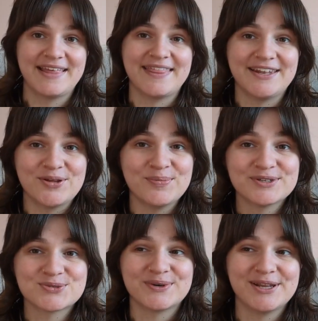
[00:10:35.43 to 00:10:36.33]
Then number
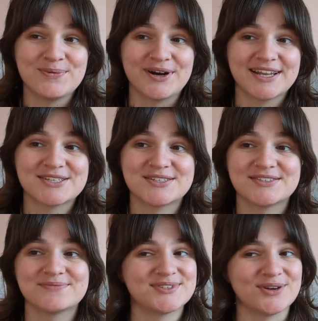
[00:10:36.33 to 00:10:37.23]
21 is
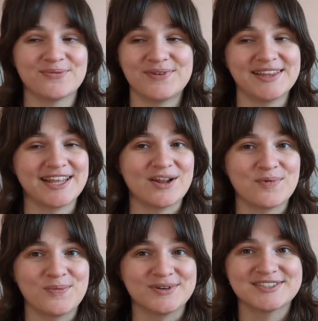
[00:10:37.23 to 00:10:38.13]
something that I've
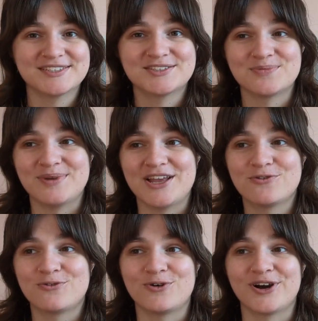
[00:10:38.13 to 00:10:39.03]
been wanting to make
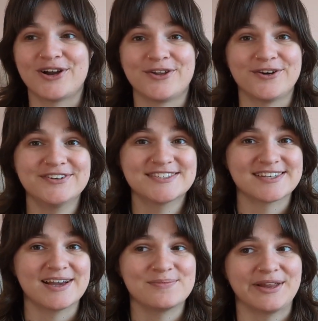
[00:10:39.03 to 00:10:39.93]
for a long
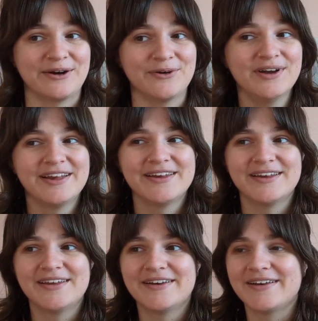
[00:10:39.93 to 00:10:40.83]
time now.
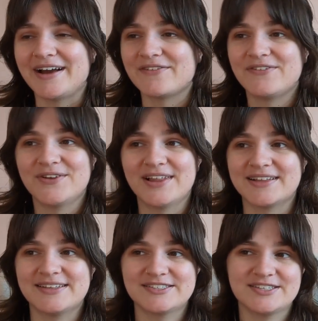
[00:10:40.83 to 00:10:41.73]
I feel
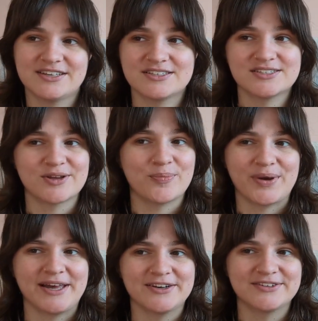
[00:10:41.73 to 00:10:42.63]
like this is a
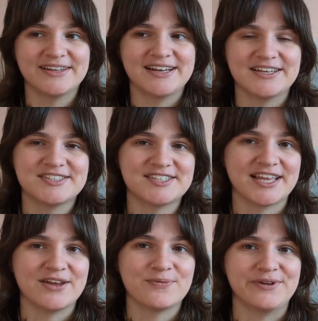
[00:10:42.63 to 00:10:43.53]
pattern that I
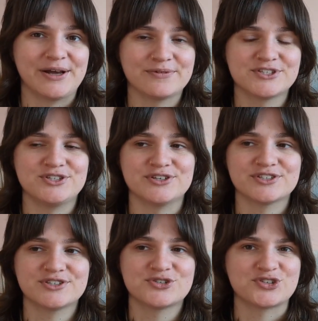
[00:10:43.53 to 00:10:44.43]
saved when I was
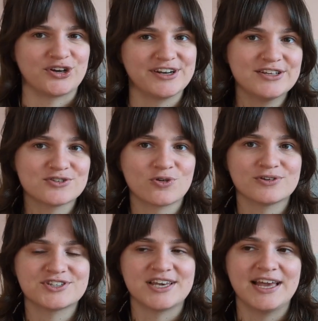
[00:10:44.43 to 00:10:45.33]
just starting to
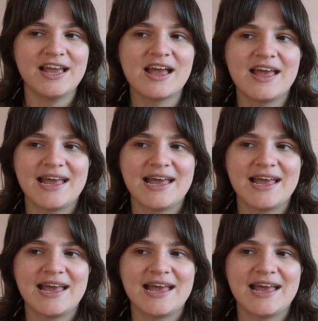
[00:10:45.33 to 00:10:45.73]
crochet,